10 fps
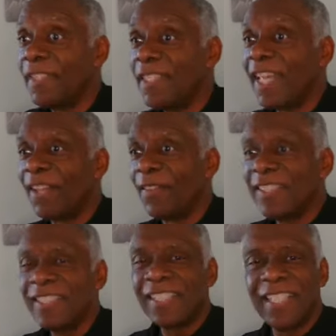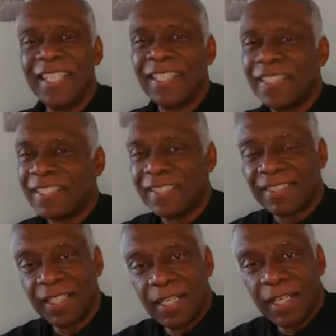Yeah, let's just clean this is.
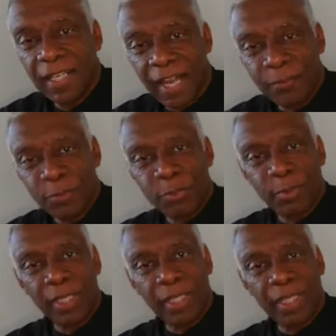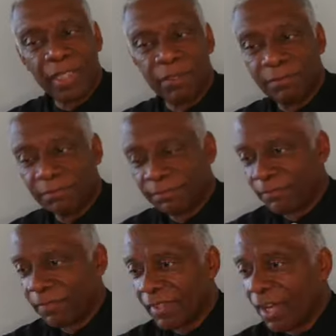I'll do spring cleaning.
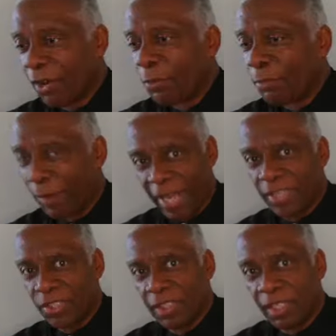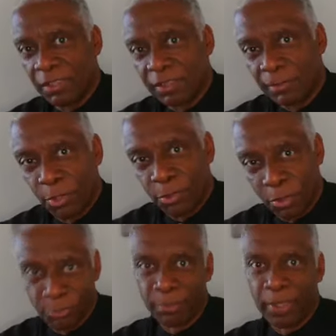That old branch in here and some old
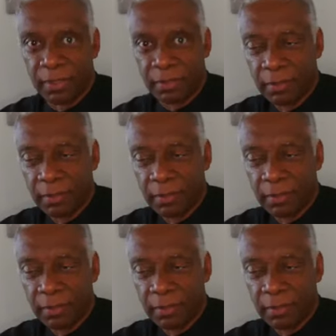oatmeal.